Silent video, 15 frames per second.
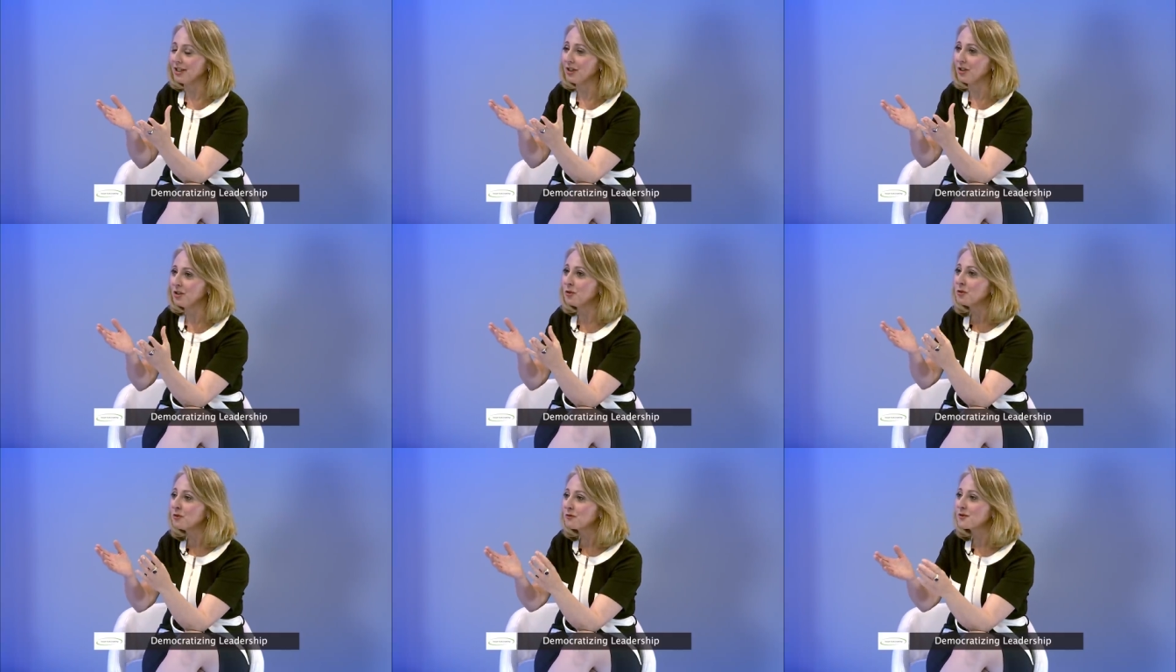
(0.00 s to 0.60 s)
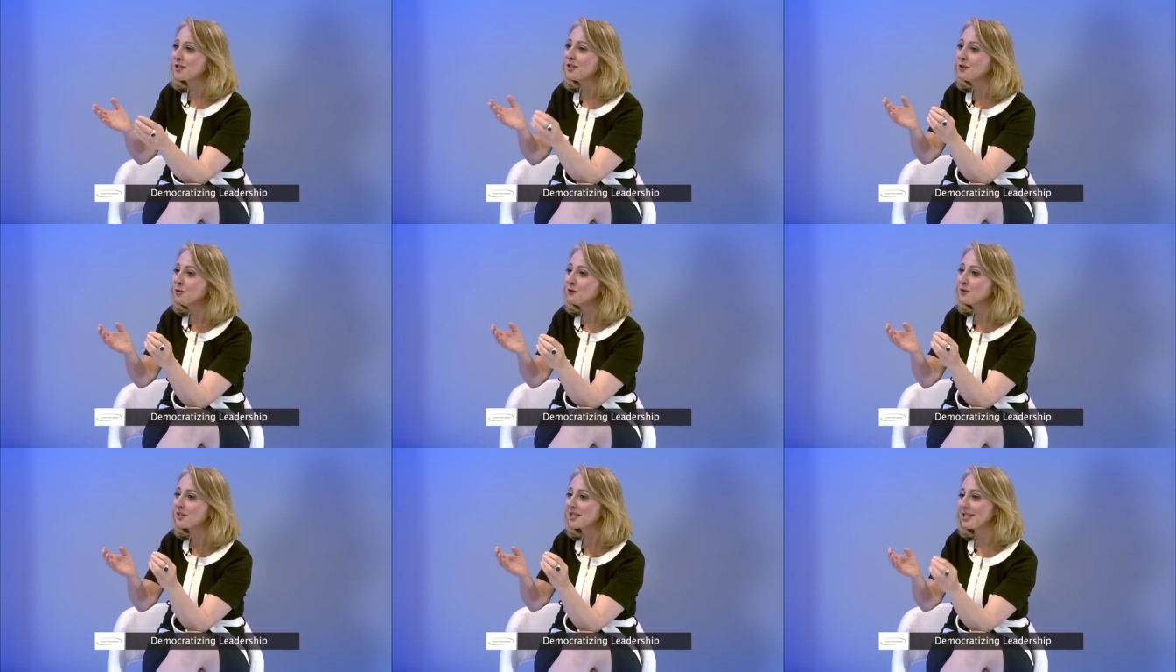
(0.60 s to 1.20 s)
you've
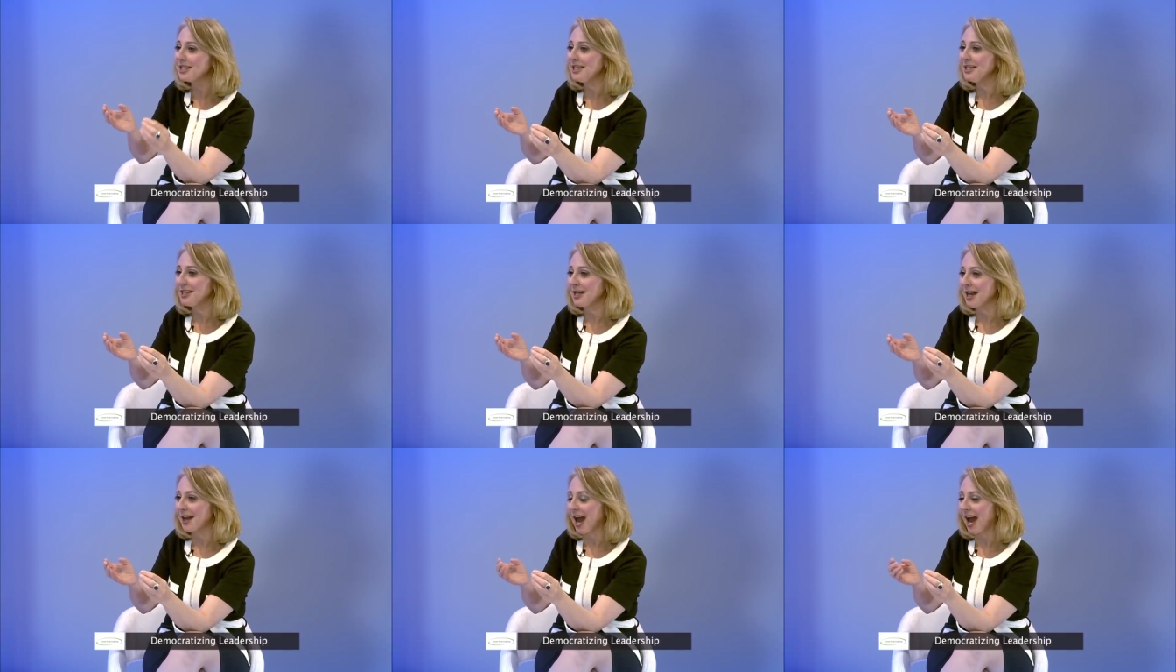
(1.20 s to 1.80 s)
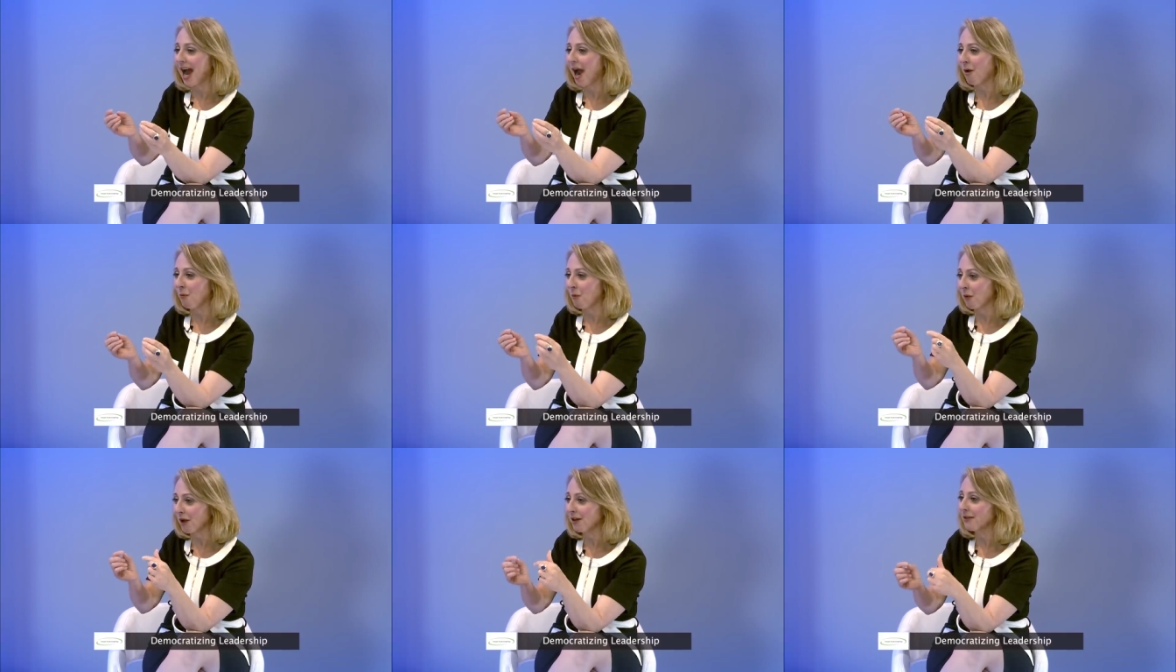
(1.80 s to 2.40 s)
you've seen how
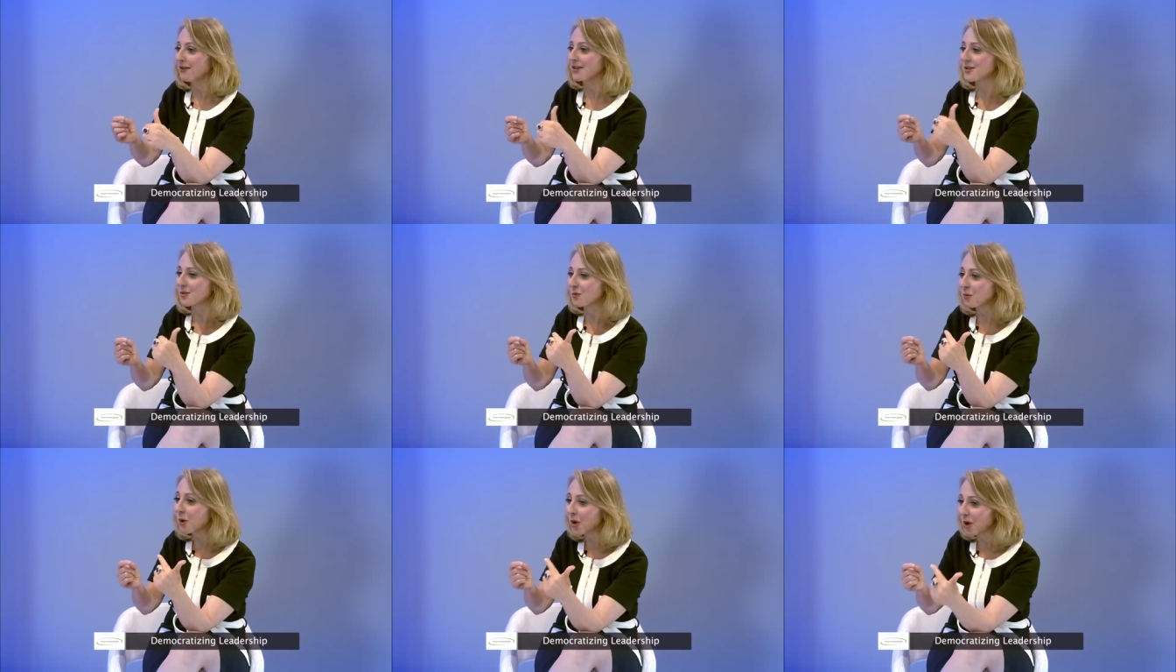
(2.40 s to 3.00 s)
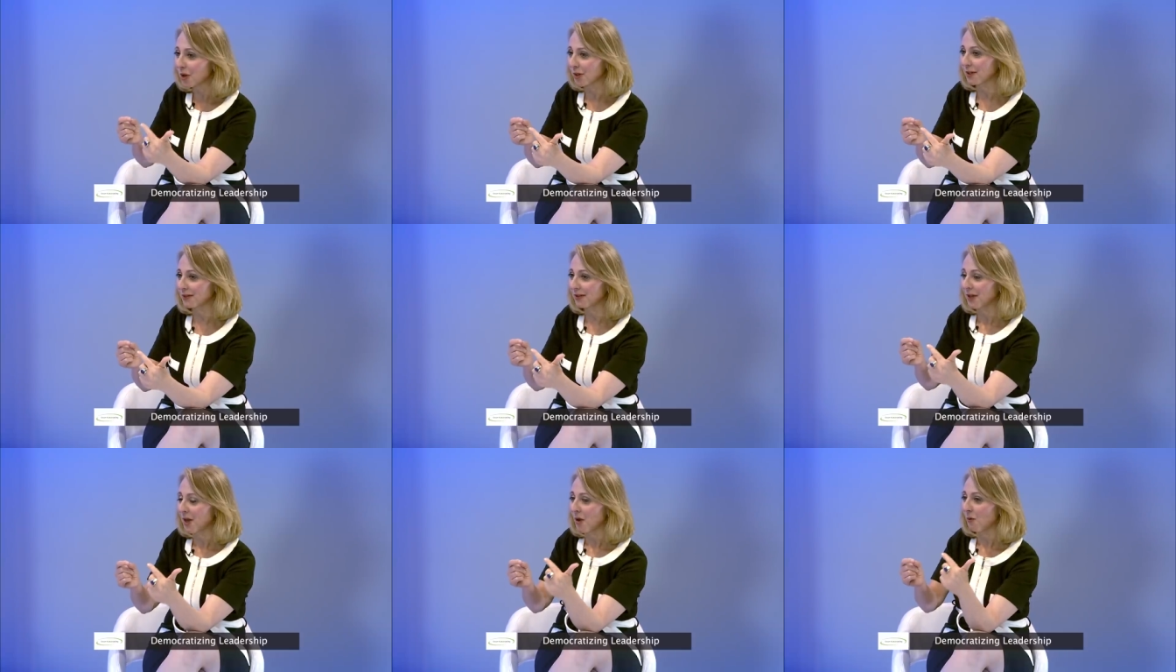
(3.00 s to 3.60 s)
well this
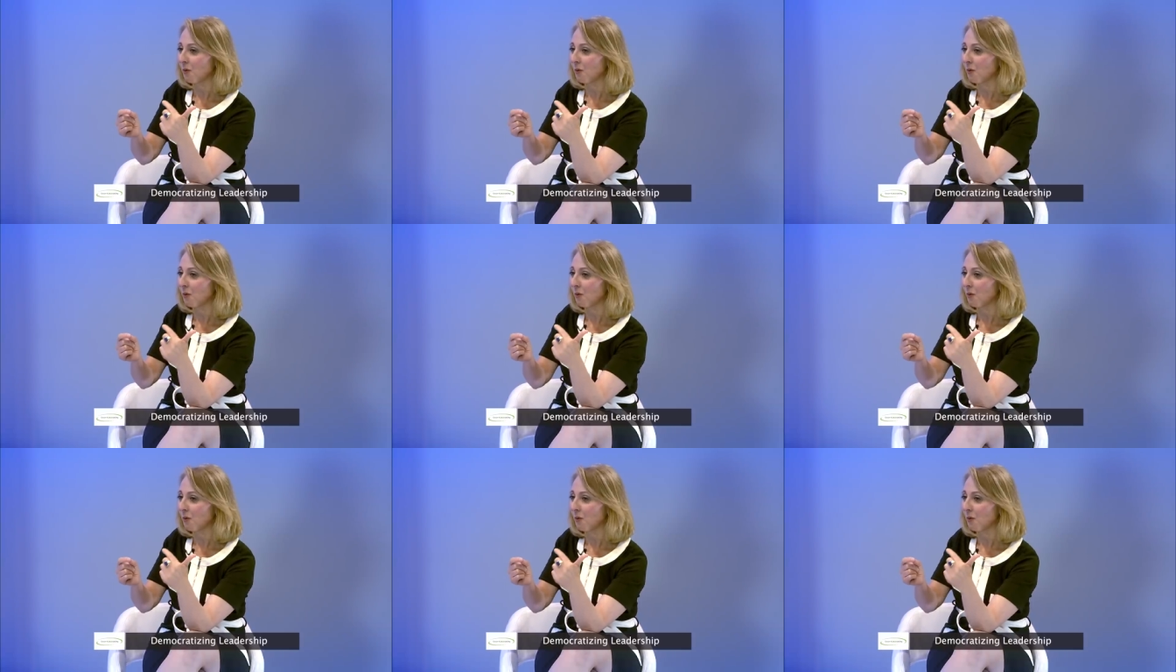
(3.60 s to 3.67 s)
worked